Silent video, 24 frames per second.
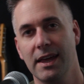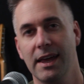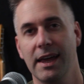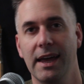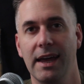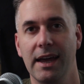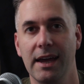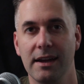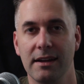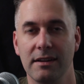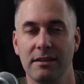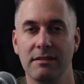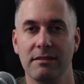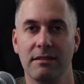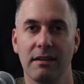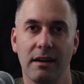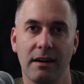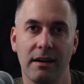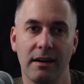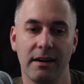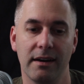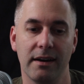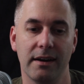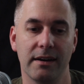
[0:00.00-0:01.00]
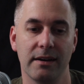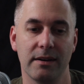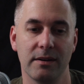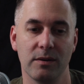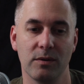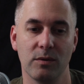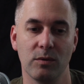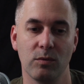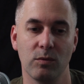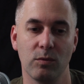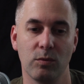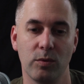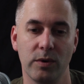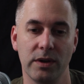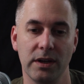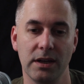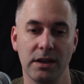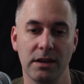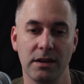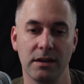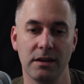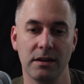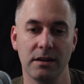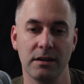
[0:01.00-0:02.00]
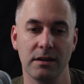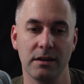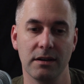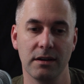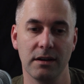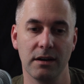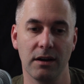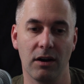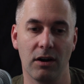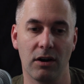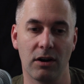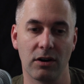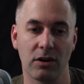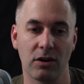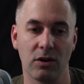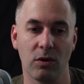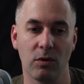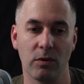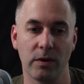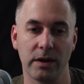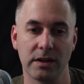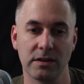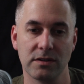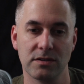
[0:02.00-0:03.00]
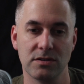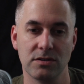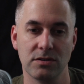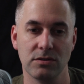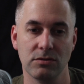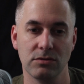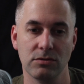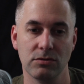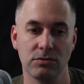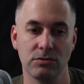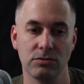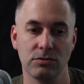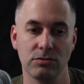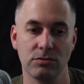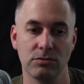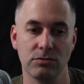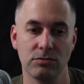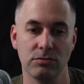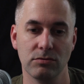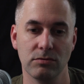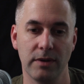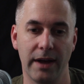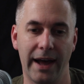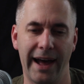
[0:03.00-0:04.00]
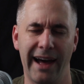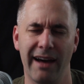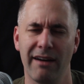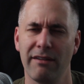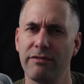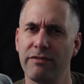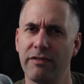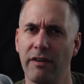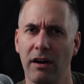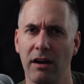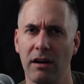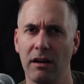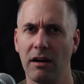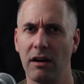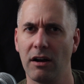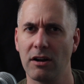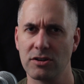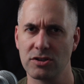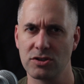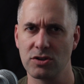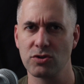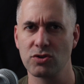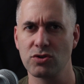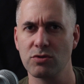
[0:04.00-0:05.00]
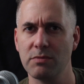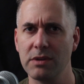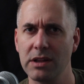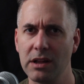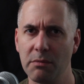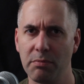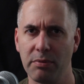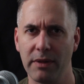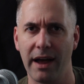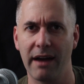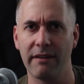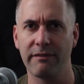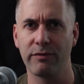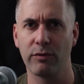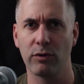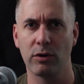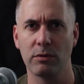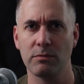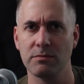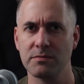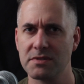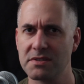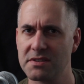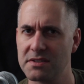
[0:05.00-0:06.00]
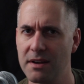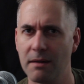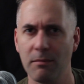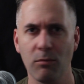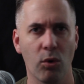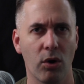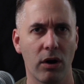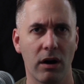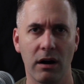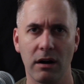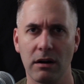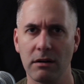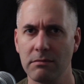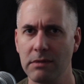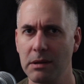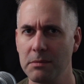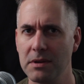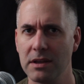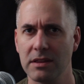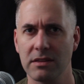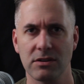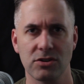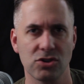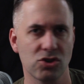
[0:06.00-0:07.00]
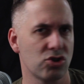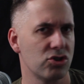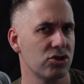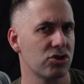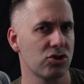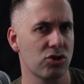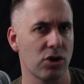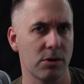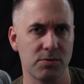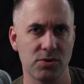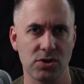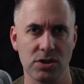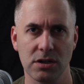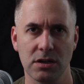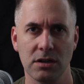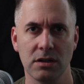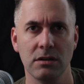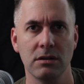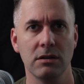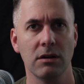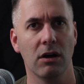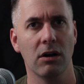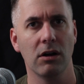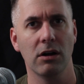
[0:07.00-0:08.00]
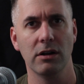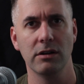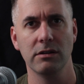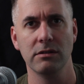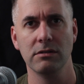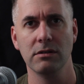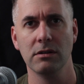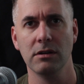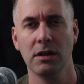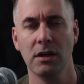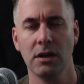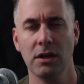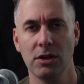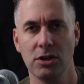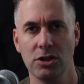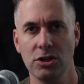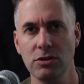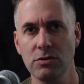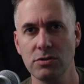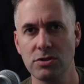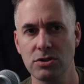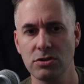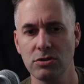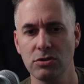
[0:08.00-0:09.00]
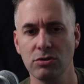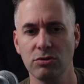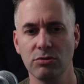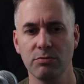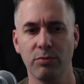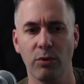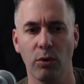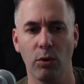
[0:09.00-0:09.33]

and we are going to have our social media platforms somewhere, maybe in the description on YouTube,